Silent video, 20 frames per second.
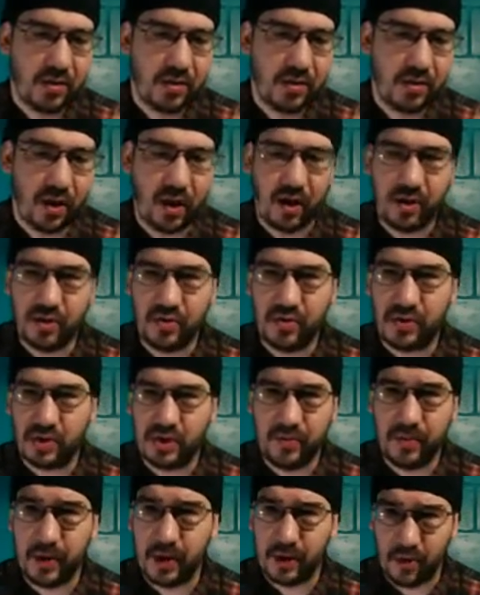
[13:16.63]
So all you
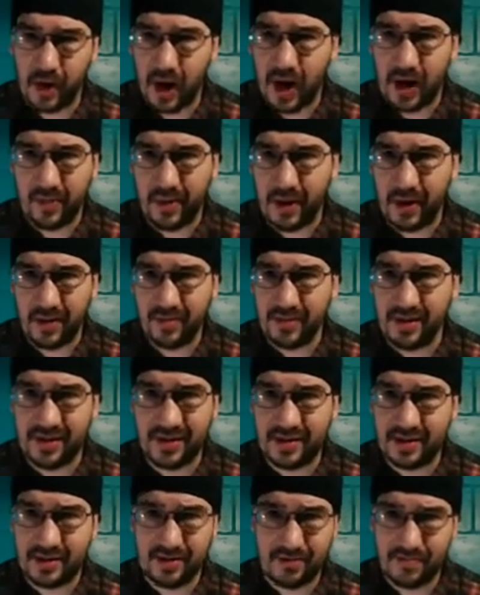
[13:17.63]
stupid
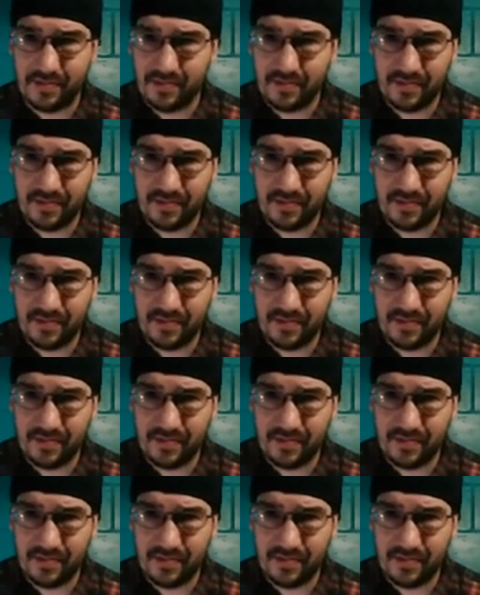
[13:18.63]
crybabies